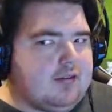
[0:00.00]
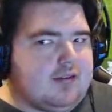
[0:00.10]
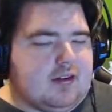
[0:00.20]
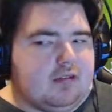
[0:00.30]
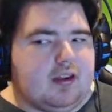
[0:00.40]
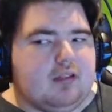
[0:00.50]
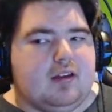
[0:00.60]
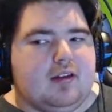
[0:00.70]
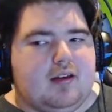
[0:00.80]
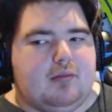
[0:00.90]
significantly because
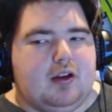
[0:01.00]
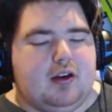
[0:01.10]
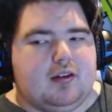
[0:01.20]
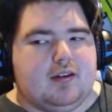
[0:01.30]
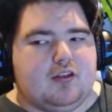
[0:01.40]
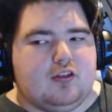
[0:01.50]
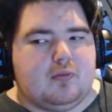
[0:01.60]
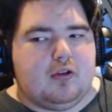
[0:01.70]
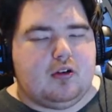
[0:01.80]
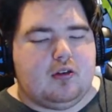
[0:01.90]
I played on such a
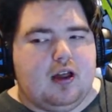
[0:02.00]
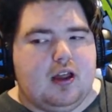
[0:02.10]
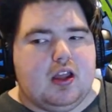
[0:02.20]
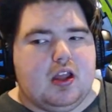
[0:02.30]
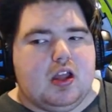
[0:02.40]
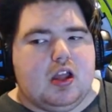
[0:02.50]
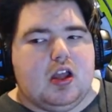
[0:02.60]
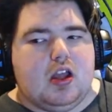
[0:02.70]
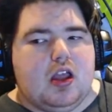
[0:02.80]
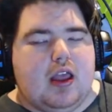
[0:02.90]
smaller lot,
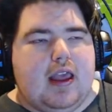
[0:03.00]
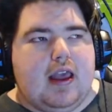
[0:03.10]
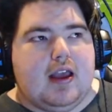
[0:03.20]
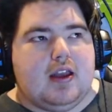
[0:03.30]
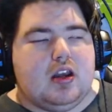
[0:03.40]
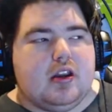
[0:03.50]
and